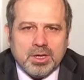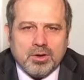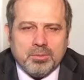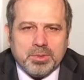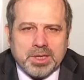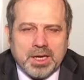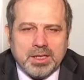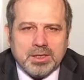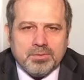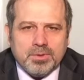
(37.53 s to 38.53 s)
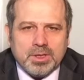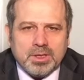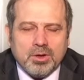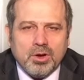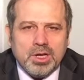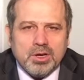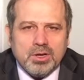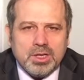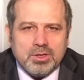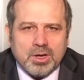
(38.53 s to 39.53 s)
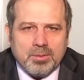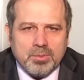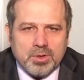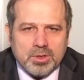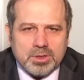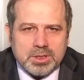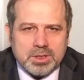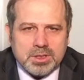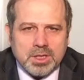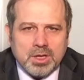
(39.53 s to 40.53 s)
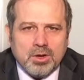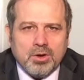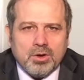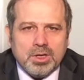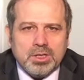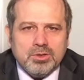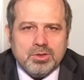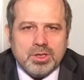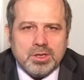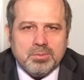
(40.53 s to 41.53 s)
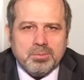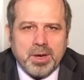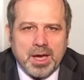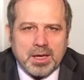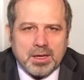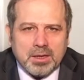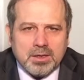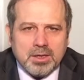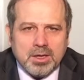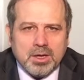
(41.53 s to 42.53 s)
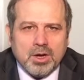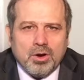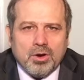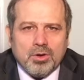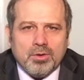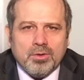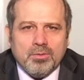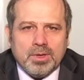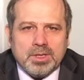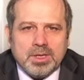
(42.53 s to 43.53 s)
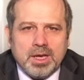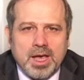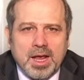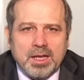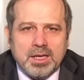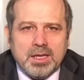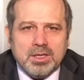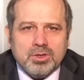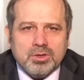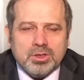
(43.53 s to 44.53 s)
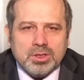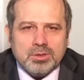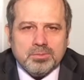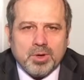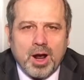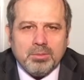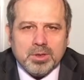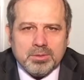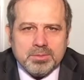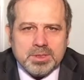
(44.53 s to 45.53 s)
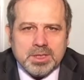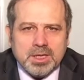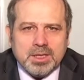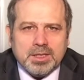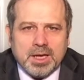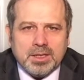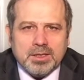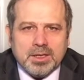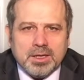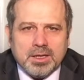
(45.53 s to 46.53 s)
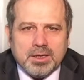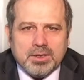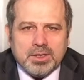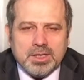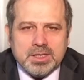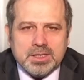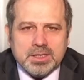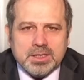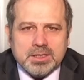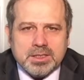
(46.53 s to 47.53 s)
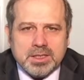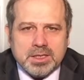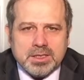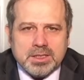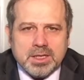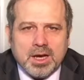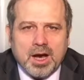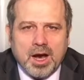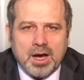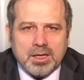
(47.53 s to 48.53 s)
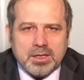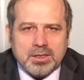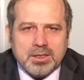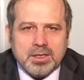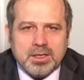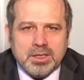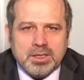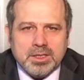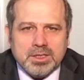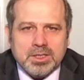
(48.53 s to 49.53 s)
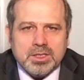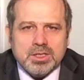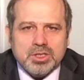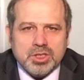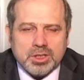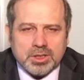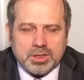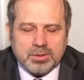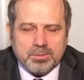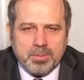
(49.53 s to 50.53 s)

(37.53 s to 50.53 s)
complicated with oligohydramnios or intrauterine packing or with any intrauterine problems, then the incidence is higher in these children.